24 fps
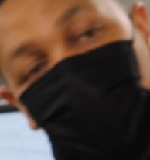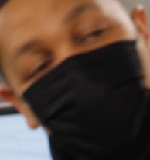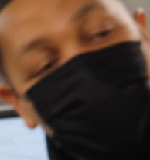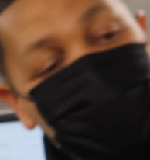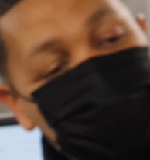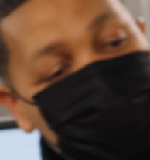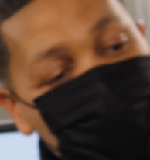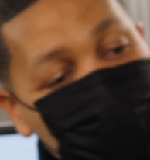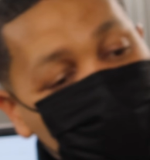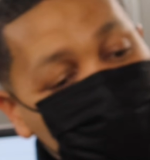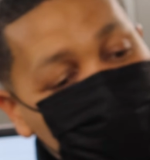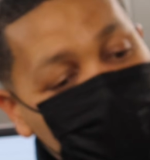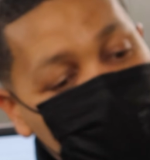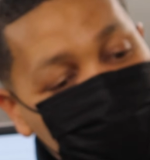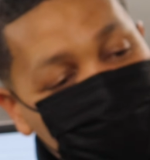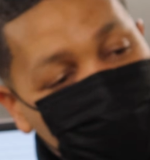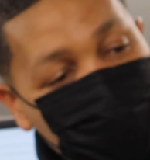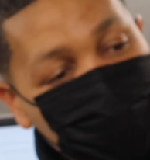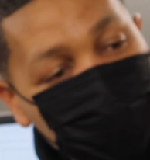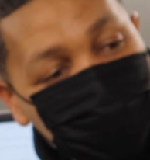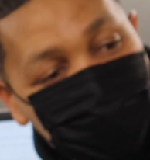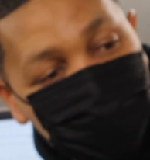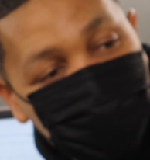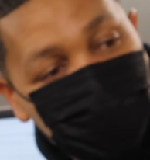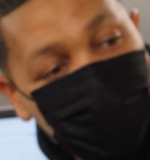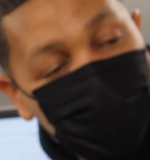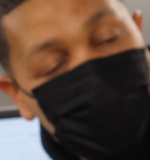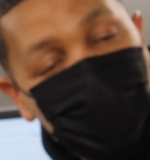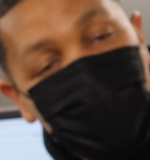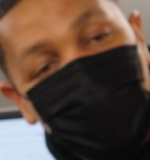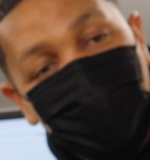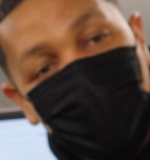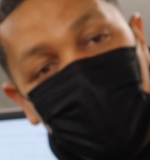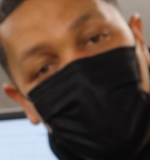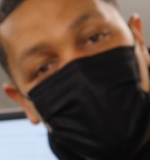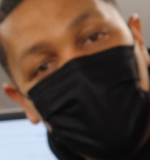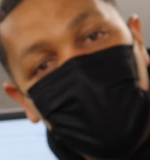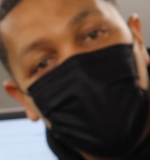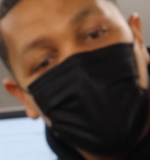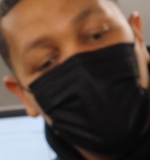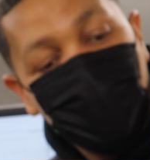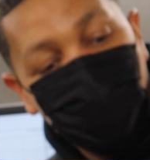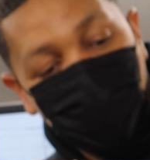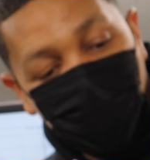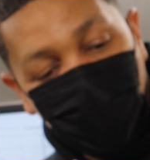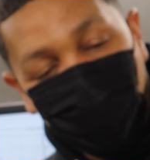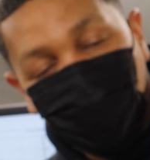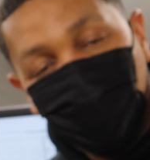in here, the other baffle was good,
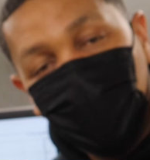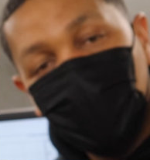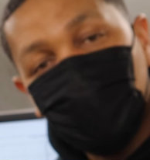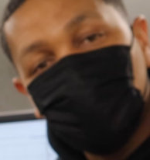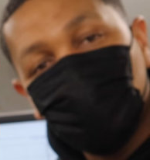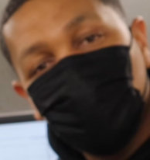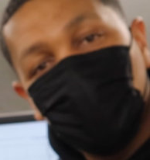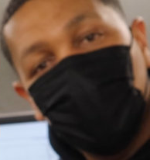but this